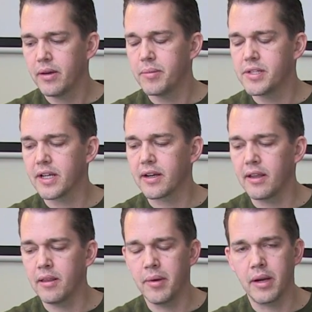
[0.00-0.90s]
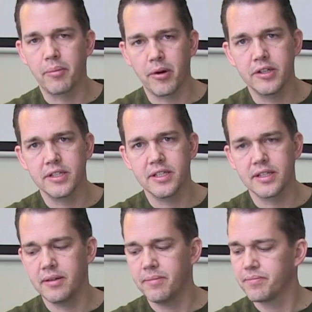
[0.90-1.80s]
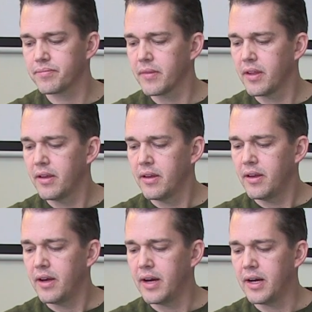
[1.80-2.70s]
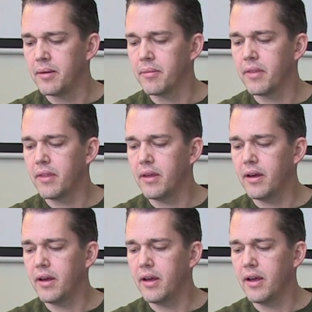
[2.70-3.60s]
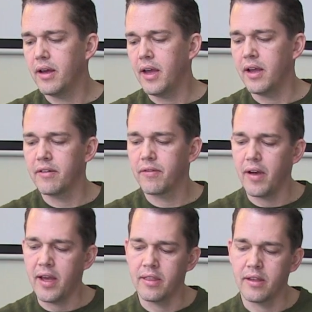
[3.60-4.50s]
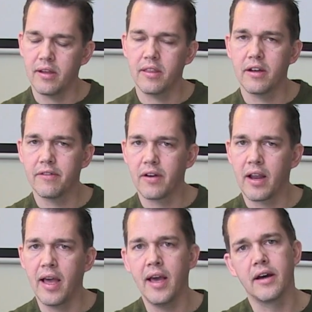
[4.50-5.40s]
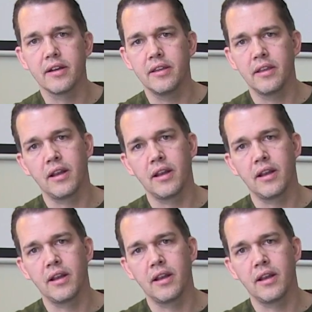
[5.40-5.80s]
particularly the better processor, and the different layout and